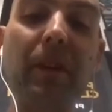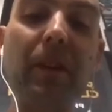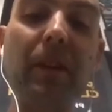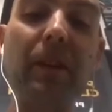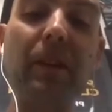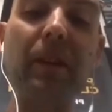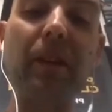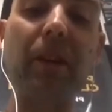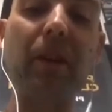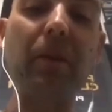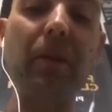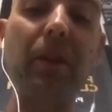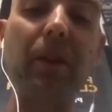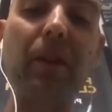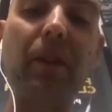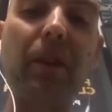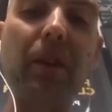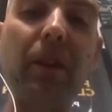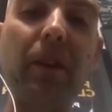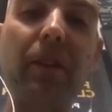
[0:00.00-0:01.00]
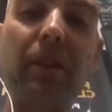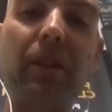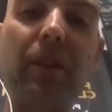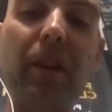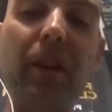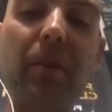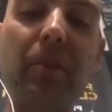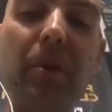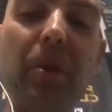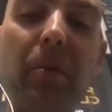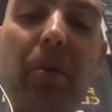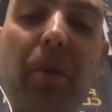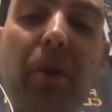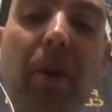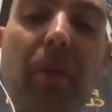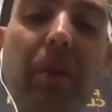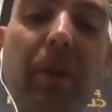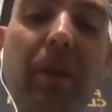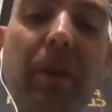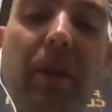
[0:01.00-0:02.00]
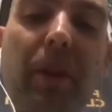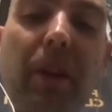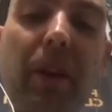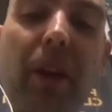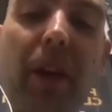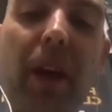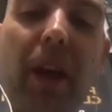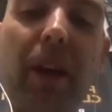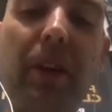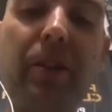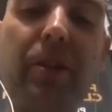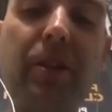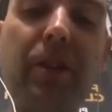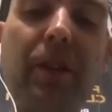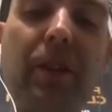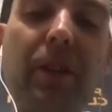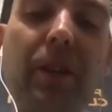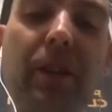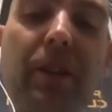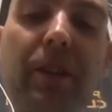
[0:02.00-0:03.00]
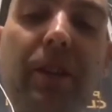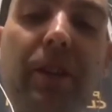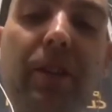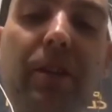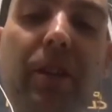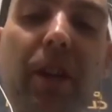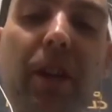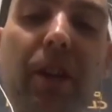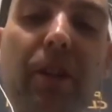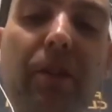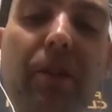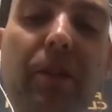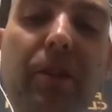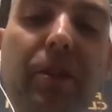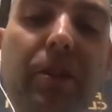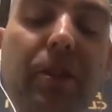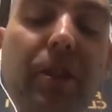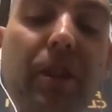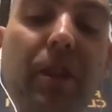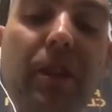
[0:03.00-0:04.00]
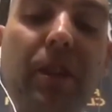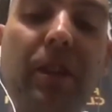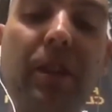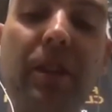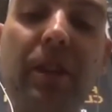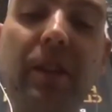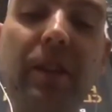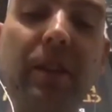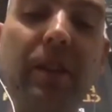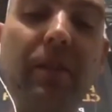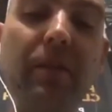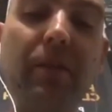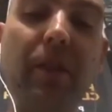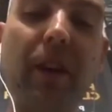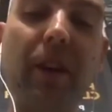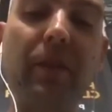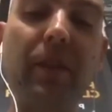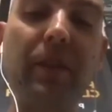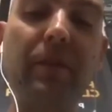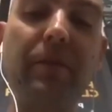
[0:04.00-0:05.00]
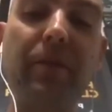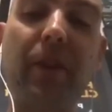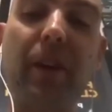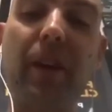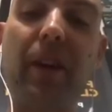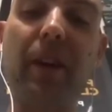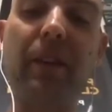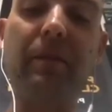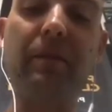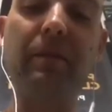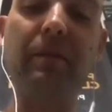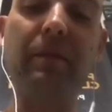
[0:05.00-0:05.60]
Yeah, we got a lot of lot of people up in here. IG DJ Chris G, five eight five.